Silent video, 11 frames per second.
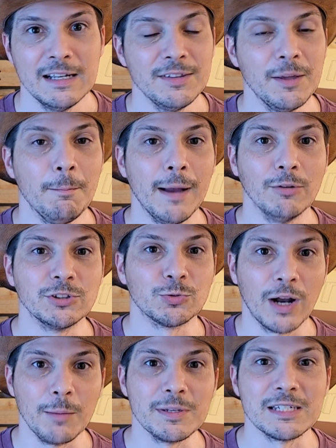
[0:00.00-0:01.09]
that mounts
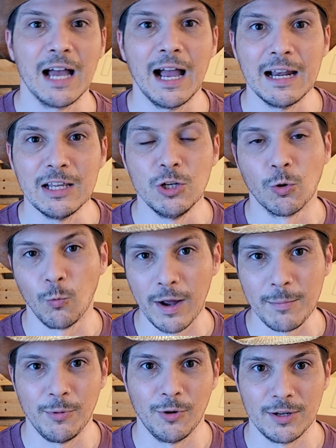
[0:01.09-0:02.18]
right beside your
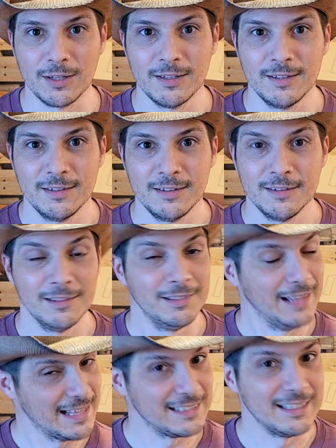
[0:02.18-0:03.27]
whiteboard.
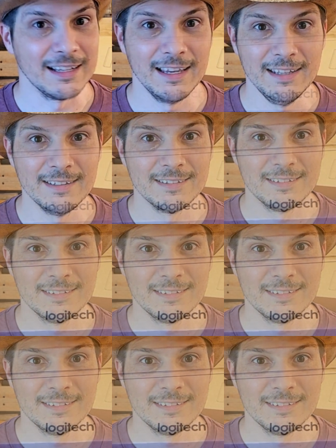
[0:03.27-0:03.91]
Let's dig in.